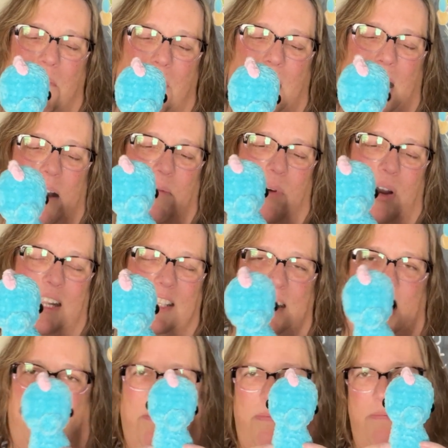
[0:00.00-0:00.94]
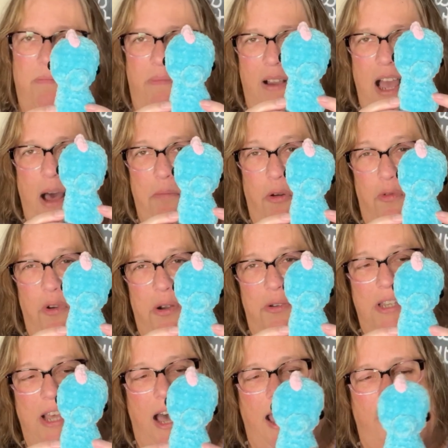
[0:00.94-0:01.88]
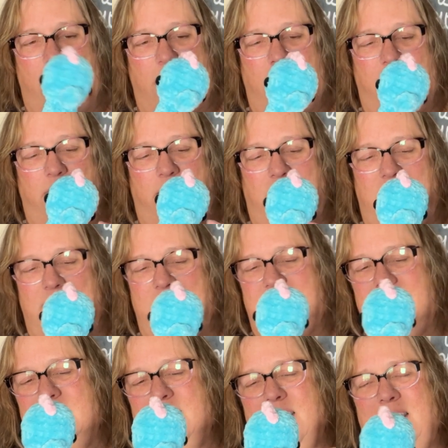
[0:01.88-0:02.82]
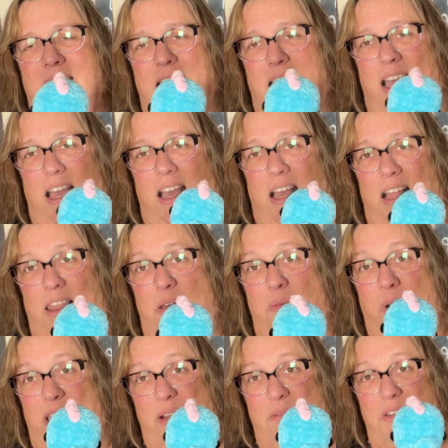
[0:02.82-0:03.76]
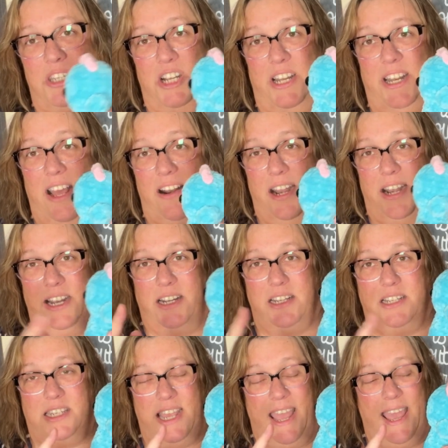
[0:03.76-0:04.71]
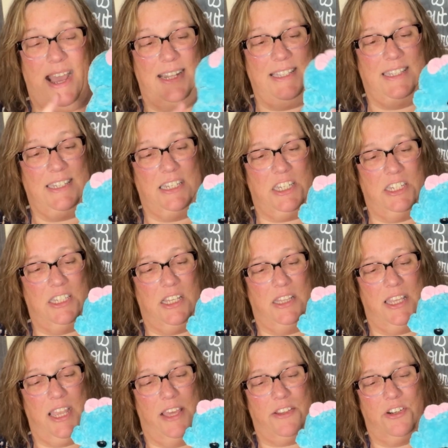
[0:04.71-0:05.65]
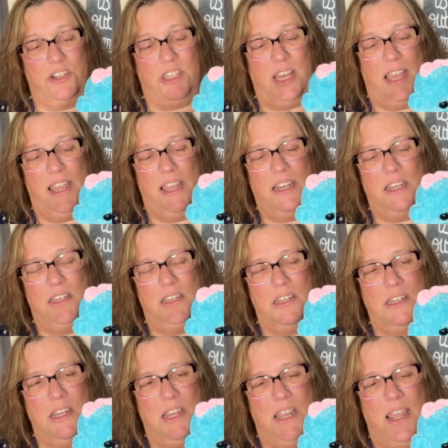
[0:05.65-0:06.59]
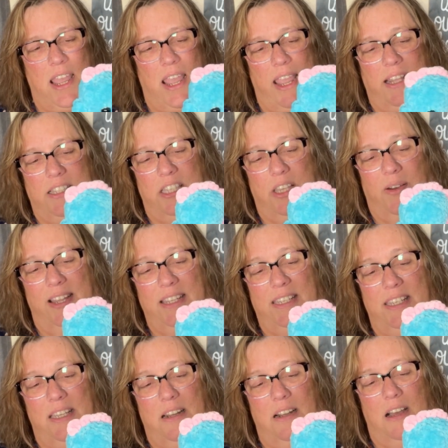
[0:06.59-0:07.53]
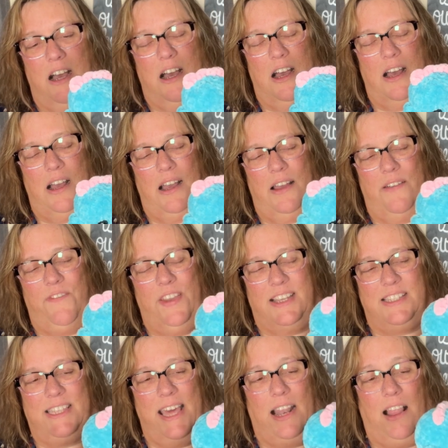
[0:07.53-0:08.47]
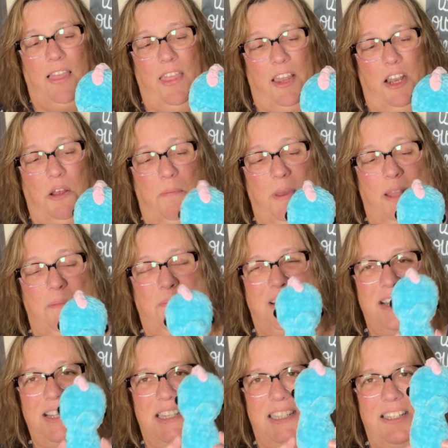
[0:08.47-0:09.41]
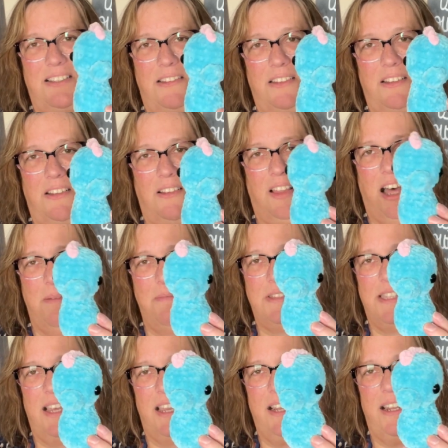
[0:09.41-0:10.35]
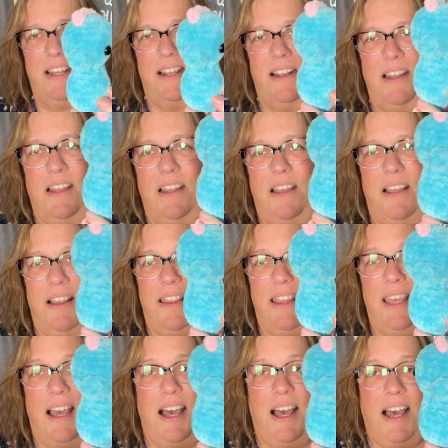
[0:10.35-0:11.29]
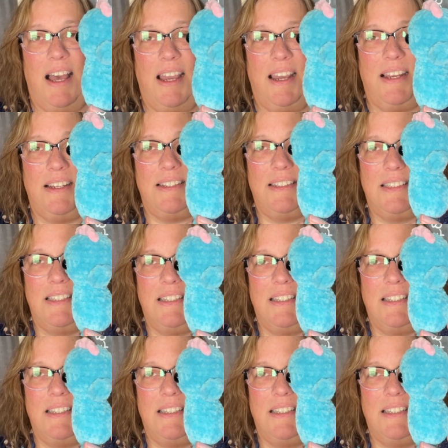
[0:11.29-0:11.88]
a couple rows higher. I realized the way it was turning out, I needed to add stitches on the other side. And so I did fix that a little bit, but it's still a little lopsided. The eyes